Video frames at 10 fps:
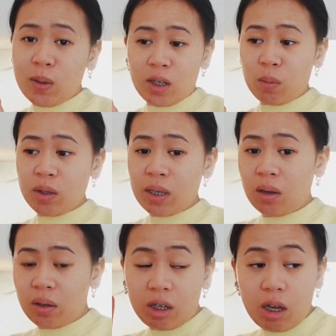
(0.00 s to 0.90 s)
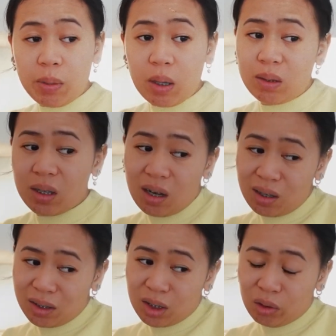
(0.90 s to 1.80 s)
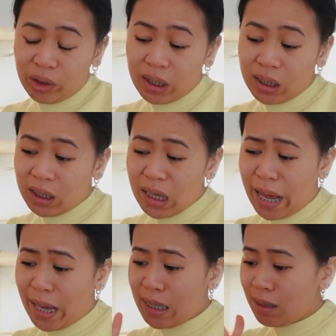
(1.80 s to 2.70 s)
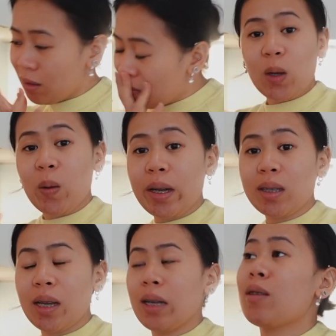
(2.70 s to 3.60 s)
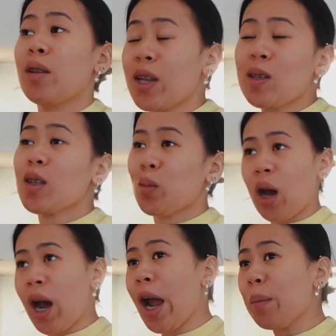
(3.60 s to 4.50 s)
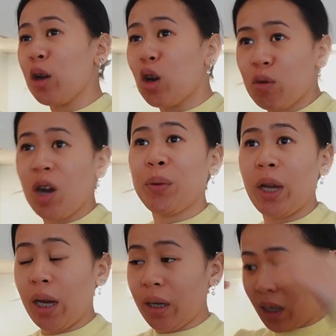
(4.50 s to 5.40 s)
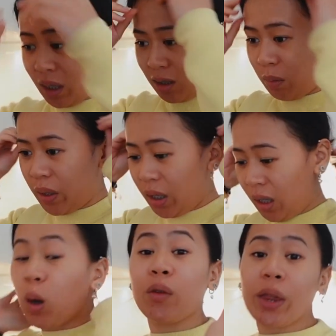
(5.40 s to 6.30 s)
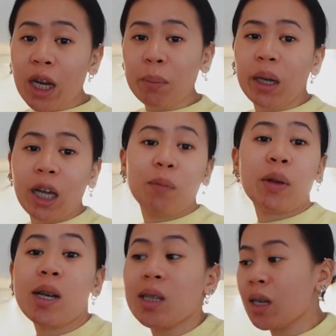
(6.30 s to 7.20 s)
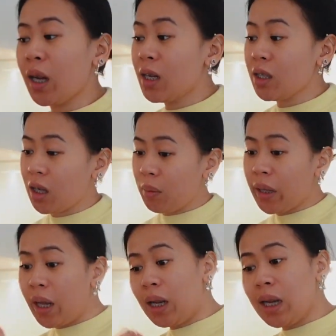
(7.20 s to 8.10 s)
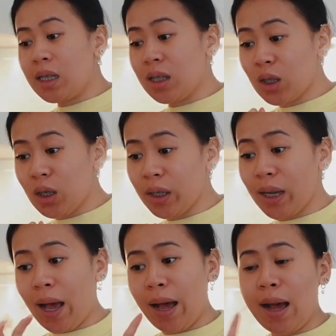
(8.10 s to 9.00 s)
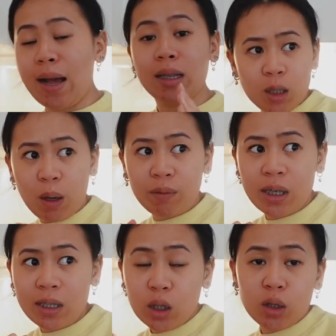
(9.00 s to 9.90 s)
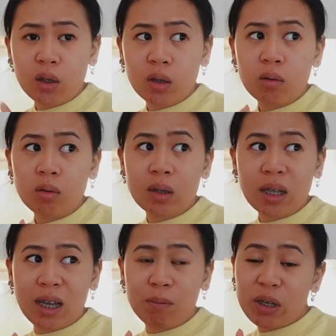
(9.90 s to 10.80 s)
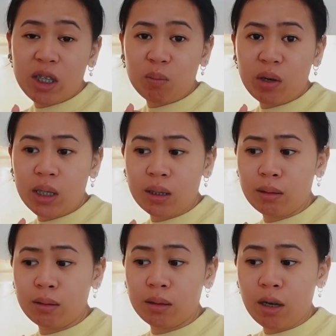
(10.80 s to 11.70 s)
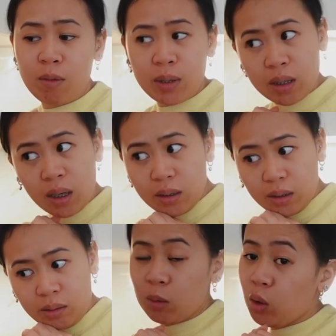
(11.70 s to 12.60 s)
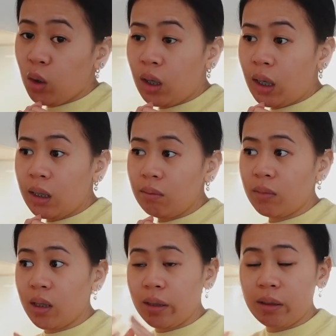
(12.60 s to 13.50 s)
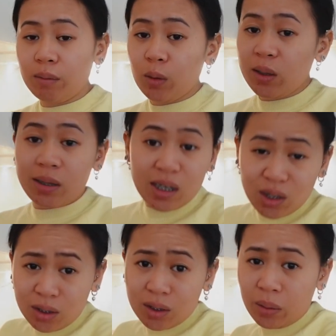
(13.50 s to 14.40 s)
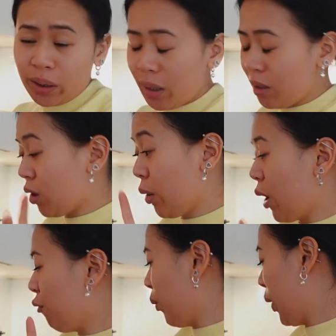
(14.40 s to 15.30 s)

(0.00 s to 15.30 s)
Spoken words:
it wasn't the most healthy, but I was hungry and it's the quickest thing. See, this is why meal prepping needs to be more of a thing in my life because then I end up getting lazy to cook and I'm having instant noodles and pita bread and tiramisu salata. I'm not gonna lie, it was delicious, okay? So don't come for